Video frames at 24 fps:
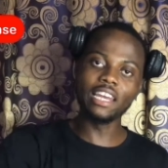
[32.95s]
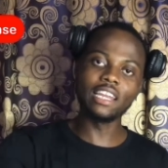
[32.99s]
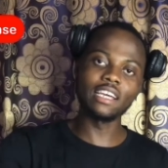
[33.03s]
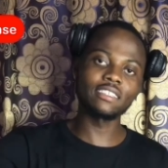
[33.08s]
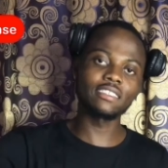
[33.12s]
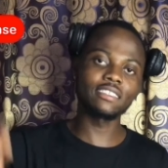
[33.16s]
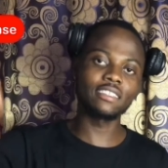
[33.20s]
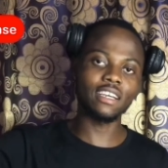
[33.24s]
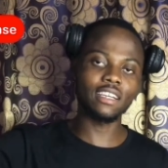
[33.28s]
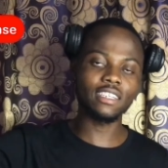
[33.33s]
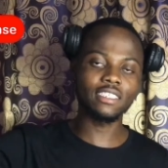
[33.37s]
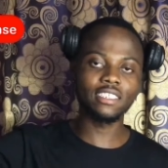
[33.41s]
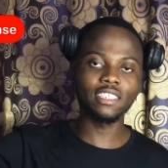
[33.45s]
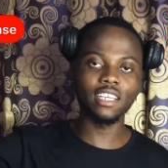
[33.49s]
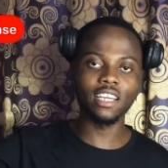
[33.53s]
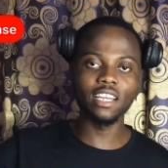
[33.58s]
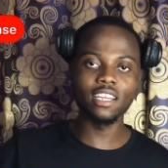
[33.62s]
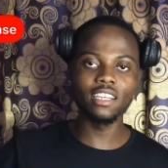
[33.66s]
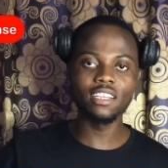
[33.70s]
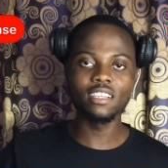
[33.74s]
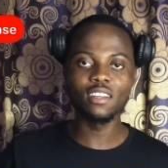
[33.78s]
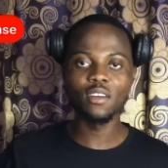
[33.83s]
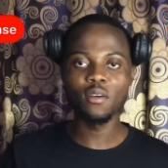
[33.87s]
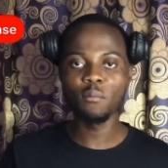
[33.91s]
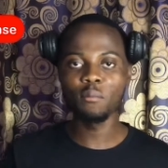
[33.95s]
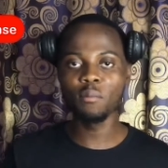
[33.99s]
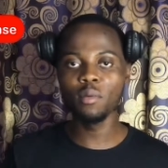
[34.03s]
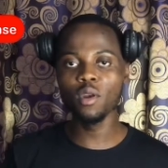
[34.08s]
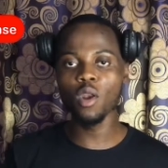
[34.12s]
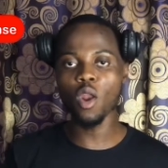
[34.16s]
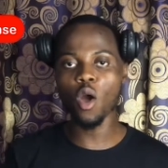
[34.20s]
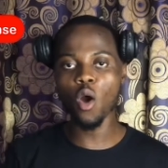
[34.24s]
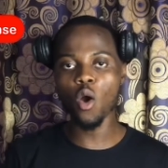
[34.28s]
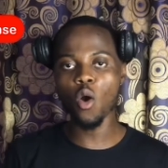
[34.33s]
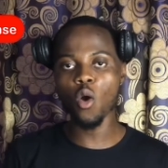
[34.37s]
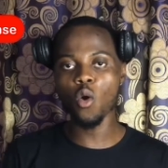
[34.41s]
the section
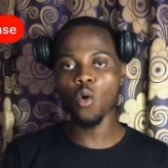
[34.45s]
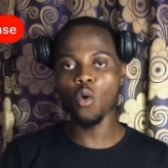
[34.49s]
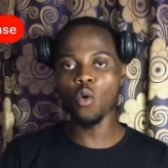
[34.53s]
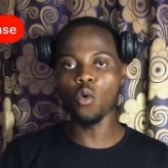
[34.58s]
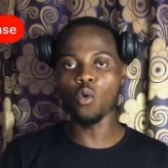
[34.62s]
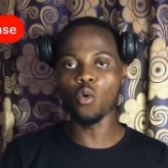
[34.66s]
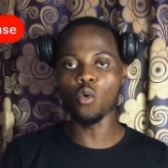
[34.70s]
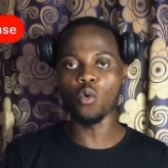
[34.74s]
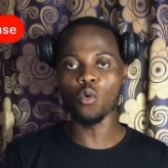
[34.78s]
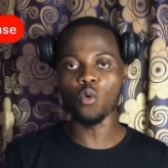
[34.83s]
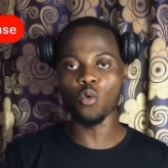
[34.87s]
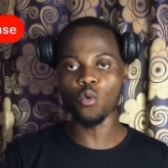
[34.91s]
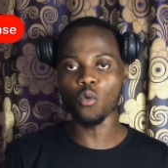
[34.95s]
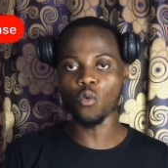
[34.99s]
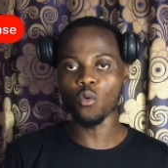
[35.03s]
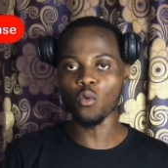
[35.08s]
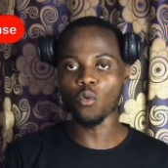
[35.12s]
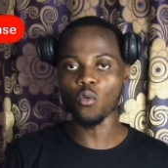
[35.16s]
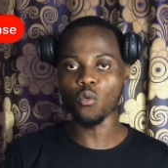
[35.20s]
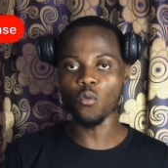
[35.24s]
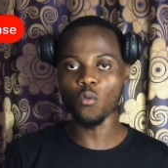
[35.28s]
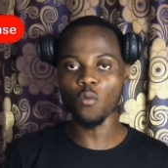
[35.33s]
below.